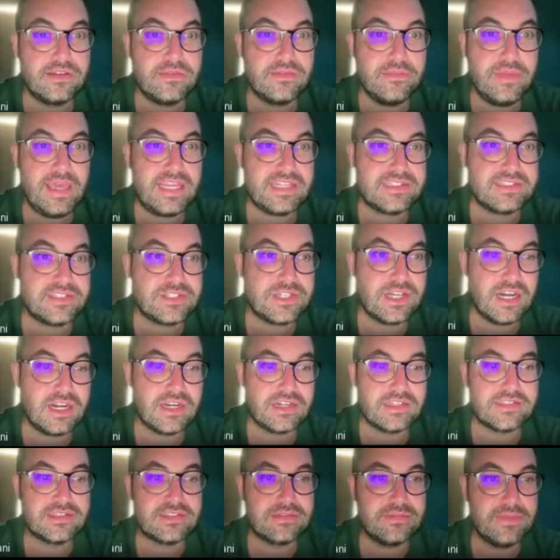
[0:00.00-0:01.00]
makes
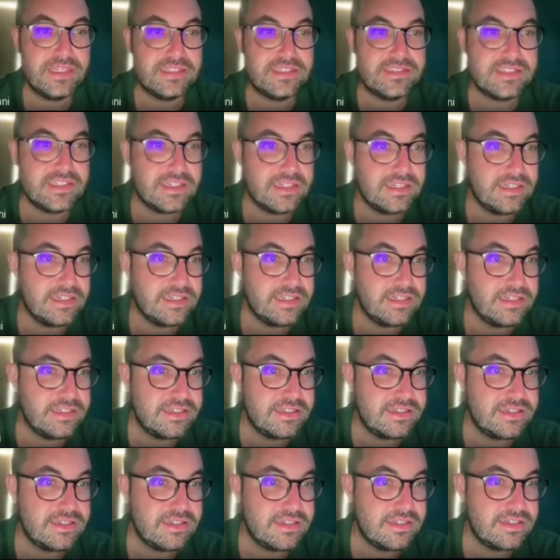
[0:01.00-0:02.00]
charts, basically.
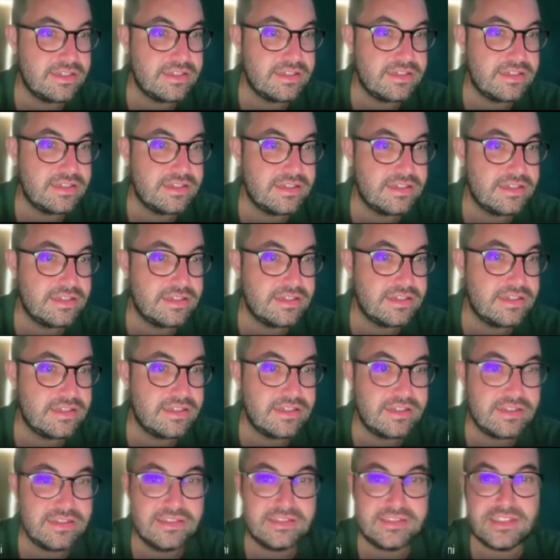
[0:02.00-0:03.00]

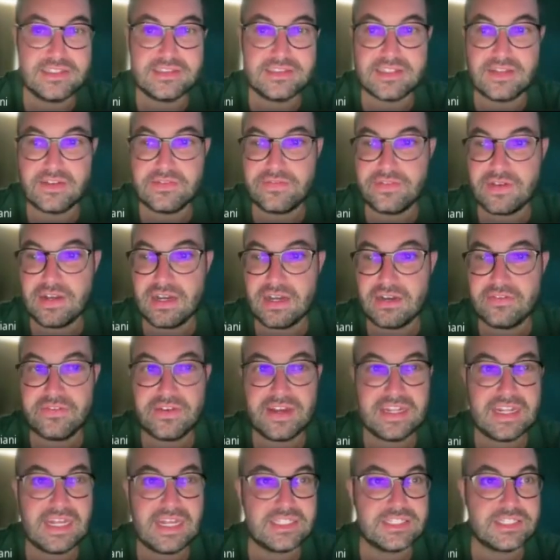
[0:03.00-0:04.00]
This is a
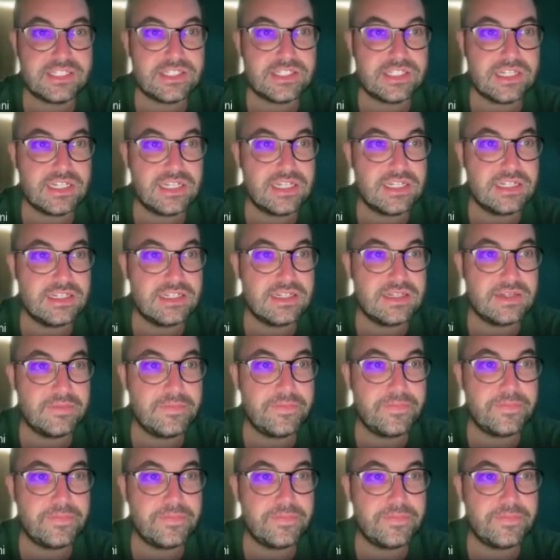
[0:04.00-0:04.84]
Financial